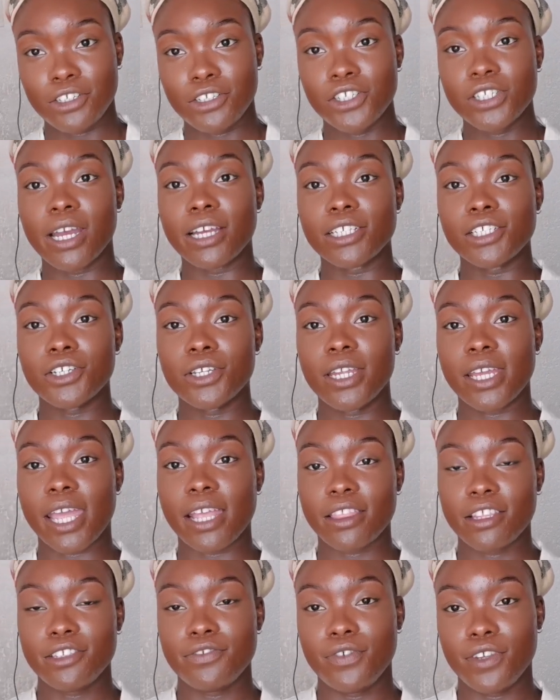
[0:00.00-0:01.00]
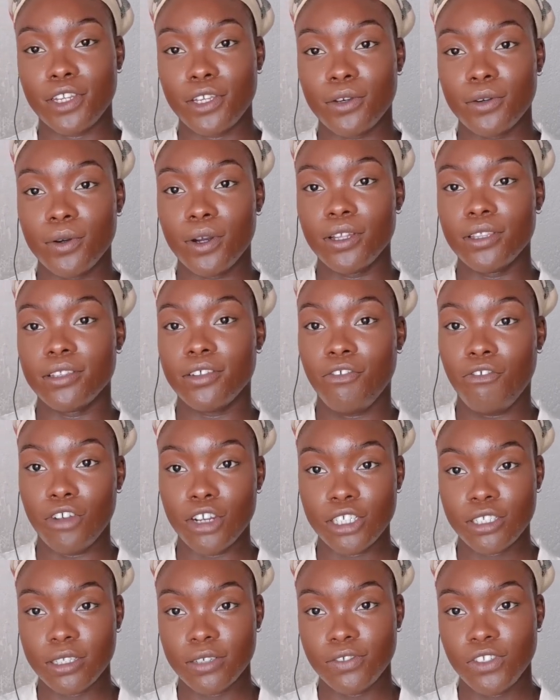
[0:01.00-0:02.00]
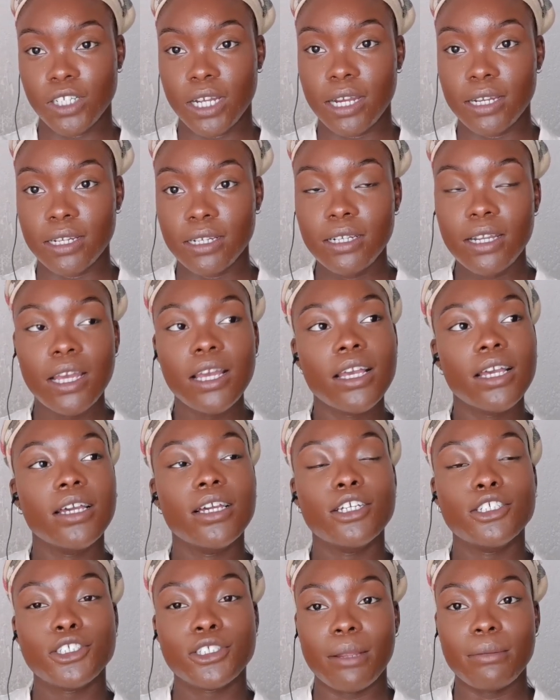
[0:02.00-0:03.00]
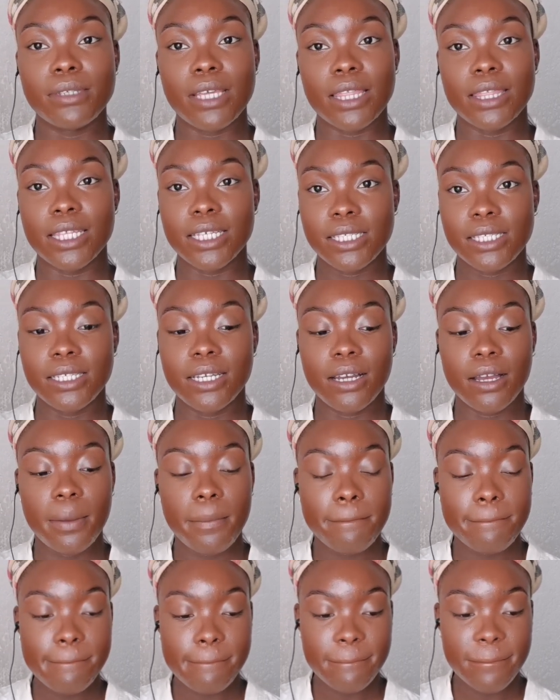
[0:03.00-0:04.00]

because you guys are gonna get this video on the 1st of January. So this year.